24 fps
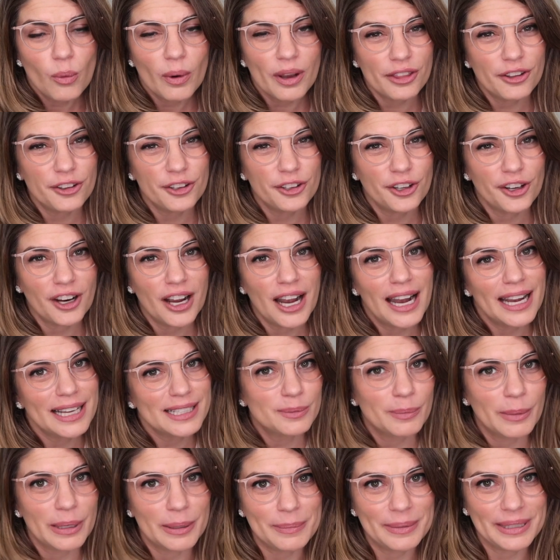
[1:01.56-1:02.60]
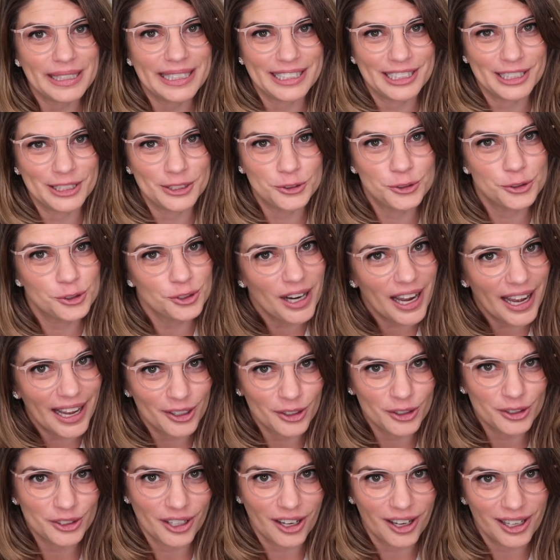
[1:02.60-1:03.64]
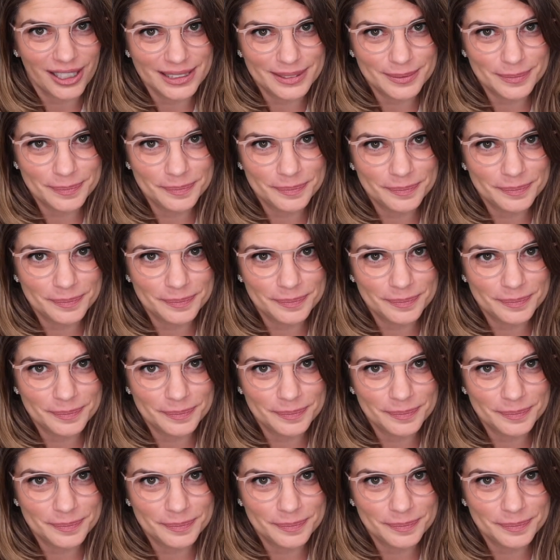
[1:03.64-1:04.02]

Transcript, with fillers: whether your eyes might be getting dry or not.